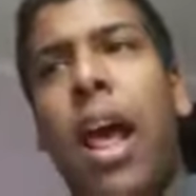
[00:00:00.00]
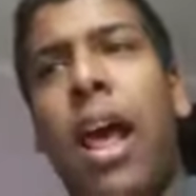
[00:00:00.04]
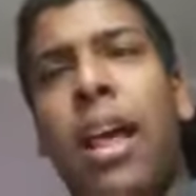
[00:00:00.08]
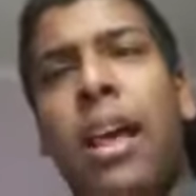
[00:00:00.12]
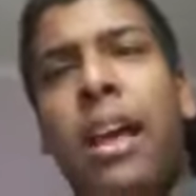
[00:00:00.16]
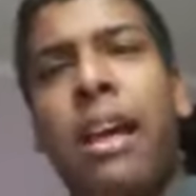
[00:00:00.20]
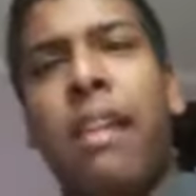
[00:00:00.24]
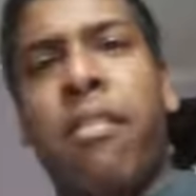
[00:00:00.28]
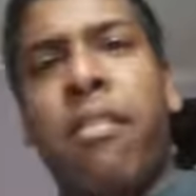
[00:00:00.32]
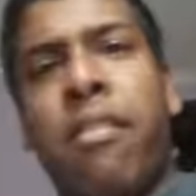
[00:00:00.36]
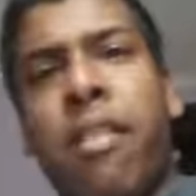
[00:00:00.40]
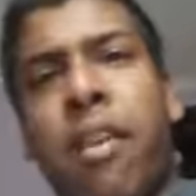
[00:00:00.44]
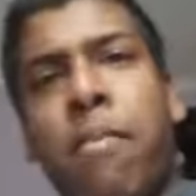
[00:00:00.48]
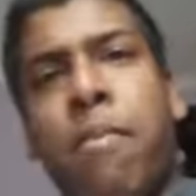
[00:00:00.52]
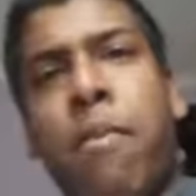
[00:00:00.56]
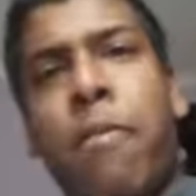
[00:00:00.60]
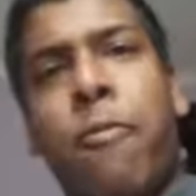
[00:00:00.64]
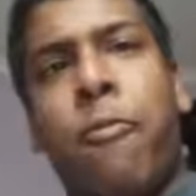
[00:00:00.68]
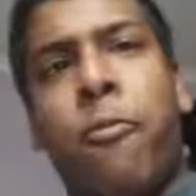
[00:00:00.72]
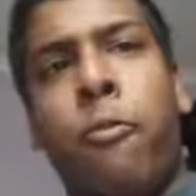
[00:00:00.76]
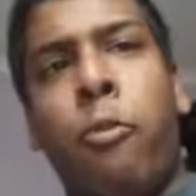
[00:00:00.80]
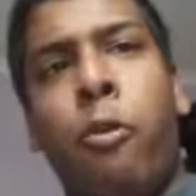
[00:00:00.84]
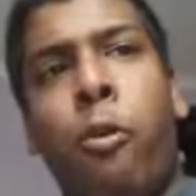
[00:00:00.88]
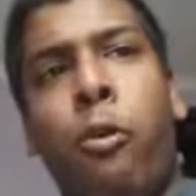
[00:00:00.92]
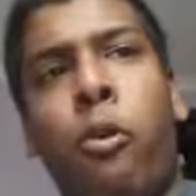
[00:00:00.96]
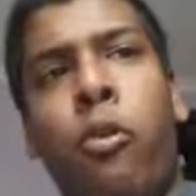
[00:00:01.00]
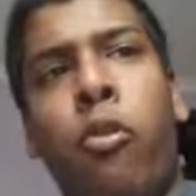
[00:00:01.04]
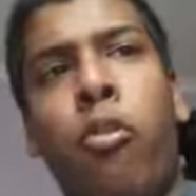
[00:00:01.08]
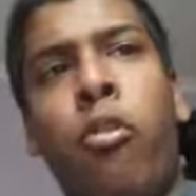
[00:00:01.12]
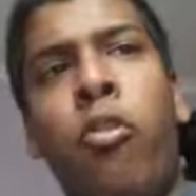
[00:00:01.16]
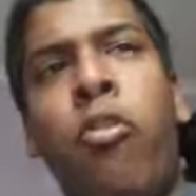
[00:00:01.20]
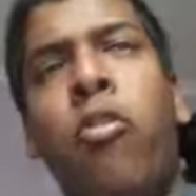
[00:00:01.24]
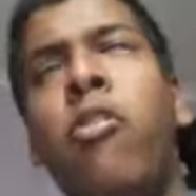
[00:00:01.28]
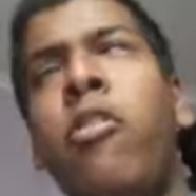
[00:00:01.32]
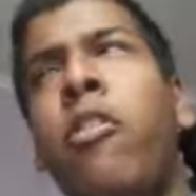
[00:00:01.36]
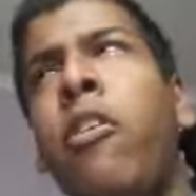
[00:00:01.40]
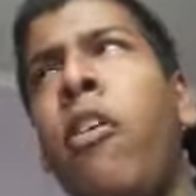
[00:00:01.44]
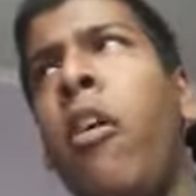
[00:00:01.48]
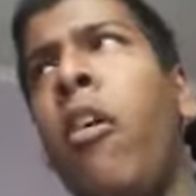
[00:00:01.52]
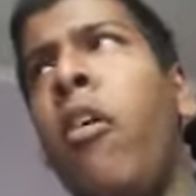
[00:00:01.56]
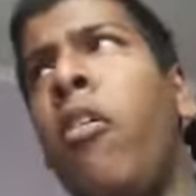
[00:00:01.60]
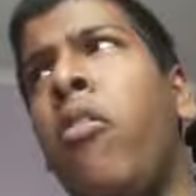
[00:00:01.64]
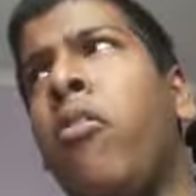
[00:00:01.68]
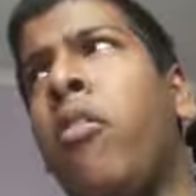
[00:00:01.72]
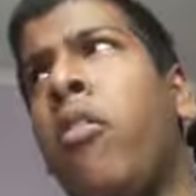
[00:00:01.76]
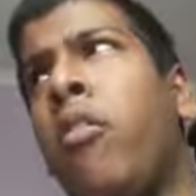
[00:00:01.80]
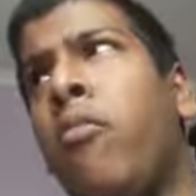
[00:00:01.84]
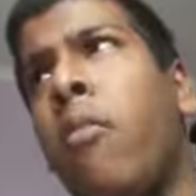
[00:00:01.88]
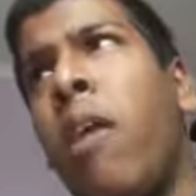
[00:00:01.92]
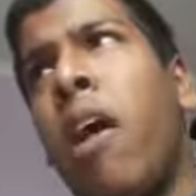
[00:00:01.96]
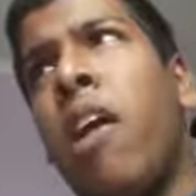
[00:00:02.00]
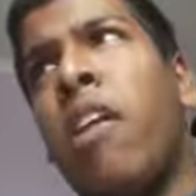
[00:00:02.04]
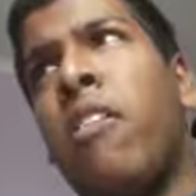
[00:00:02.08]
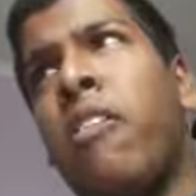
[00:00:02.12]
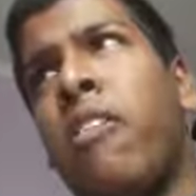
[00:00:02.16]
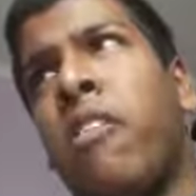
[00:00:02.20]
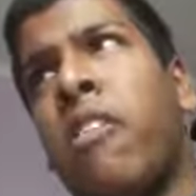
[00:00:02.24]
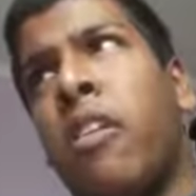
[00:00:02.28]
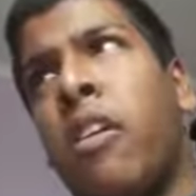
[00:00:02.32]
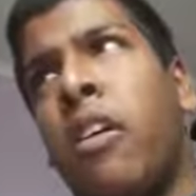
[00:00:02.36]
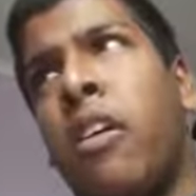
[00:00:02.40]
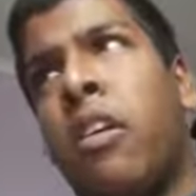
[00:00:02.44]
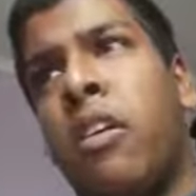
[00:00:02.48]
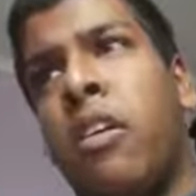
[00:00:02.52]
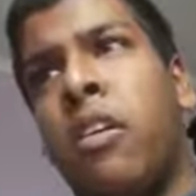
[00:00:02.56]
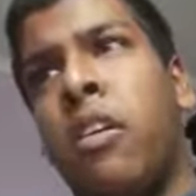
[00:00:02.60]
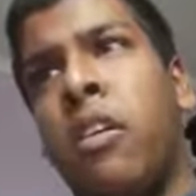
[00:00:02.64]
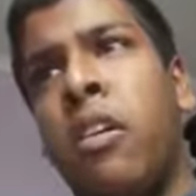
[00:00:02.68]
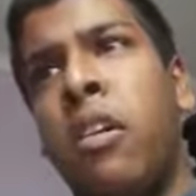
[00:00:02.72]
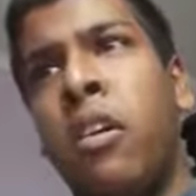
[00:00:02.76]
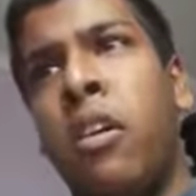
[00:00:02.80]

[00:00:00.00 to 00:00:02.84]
Like I said before, she owns a mansion.